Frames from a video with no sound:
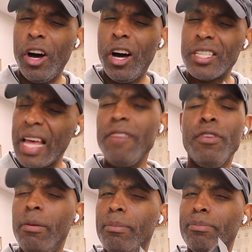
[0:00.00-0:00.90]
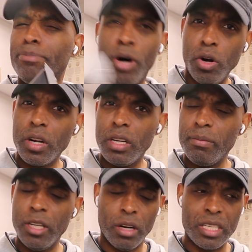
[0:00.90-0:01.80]
aside from bulk,
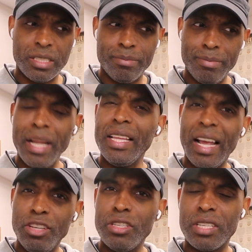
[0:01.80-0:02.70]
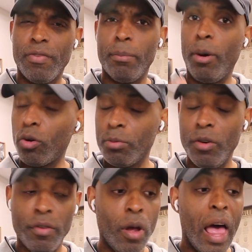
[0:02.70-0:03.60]
because mainly I use this for bulk
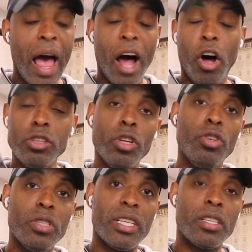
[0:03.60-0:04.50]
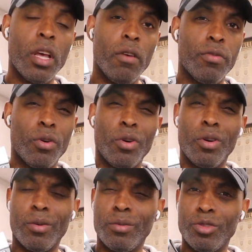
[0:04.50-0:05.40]
removal, I also use this
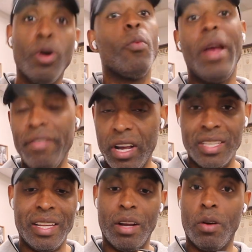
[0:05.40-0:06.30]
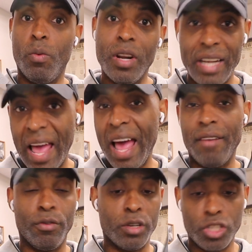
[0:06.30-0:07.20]
for doing wave cuts, like a
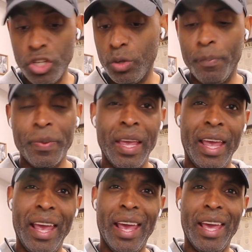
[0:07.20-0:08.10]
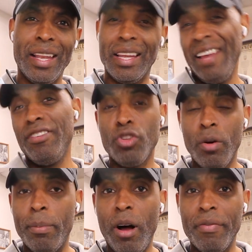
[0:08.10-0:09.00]
1.5 or 2, and even
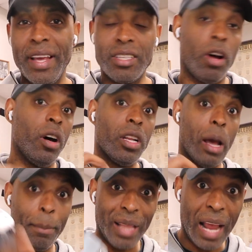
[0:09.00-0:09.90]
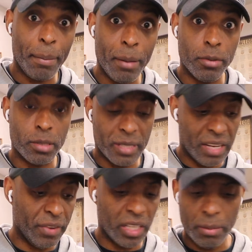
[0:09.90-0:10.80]
doing ball fades on black people
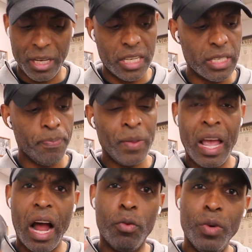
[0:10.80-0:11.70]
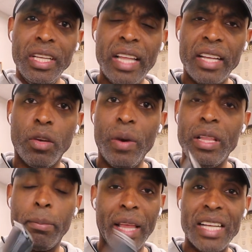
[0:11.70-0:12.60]
specifically because I really like the way
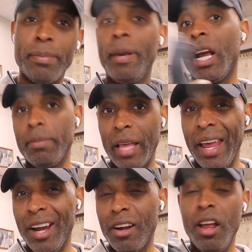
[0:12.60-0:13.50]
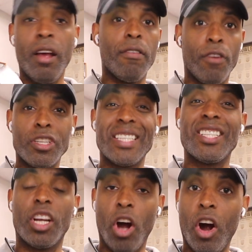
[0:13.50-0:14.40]
the blades pick up the hair versus
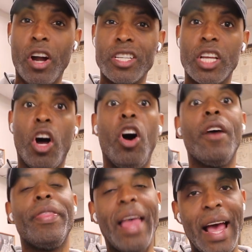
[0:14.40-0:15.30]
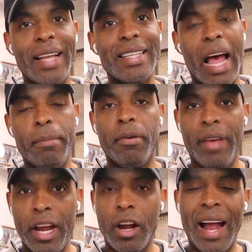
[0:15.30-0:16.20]
the guards on that type of
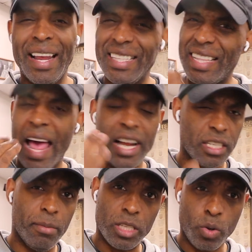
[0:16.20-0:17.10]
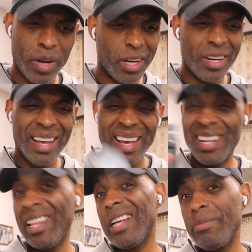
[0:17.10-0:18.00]
hair. I get to the action much quicker
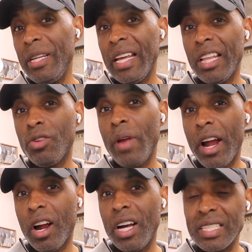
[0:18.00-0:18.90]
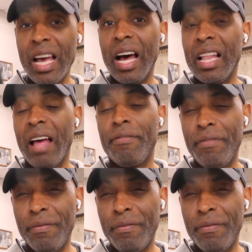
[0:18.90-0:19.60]
and it allows me to get through haircuts a lot